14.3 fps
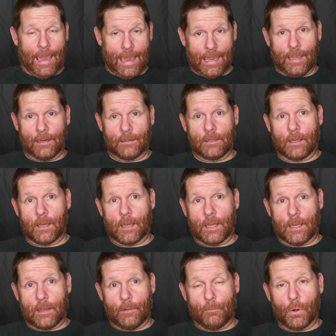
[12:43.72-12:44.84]
And uh,
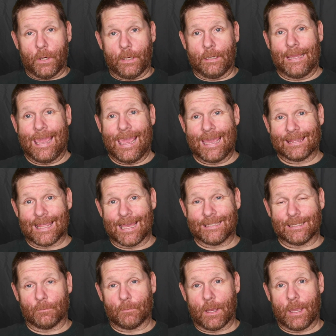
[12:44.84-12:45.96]
I'm putting can
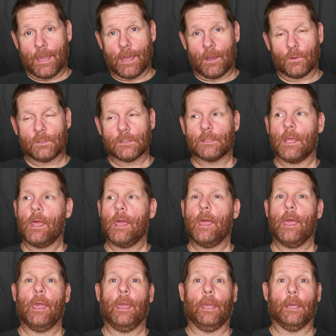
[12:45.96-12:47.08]
lights in my house,
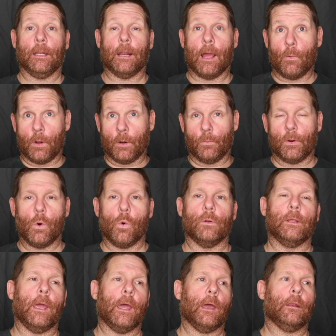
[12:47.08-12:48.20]
and I want to
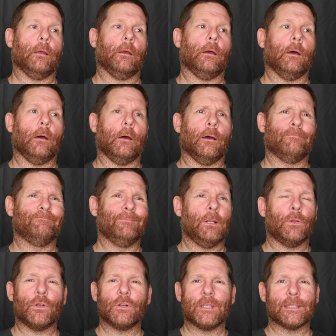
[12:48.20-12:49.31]
record that. Uh, you
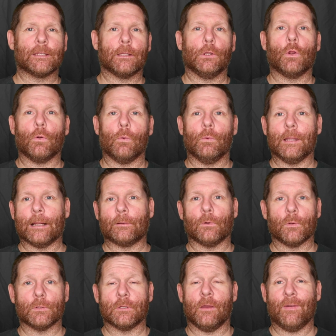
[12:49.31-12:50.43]
know, there's just little
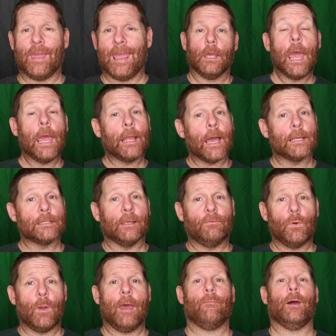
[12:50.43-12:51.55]
electrical stuff. And guys,
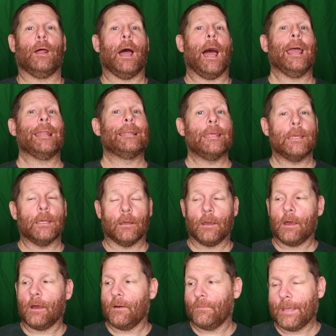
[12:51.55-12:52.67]
if you have an idea
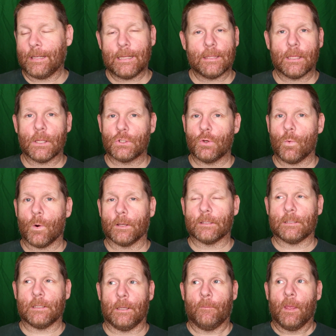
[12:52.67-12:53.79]
of anything that you want to
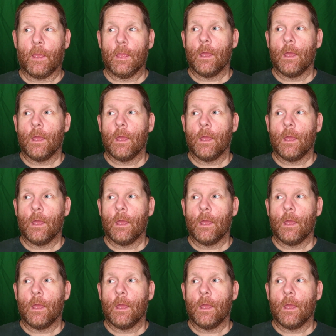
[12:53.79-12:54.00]
see,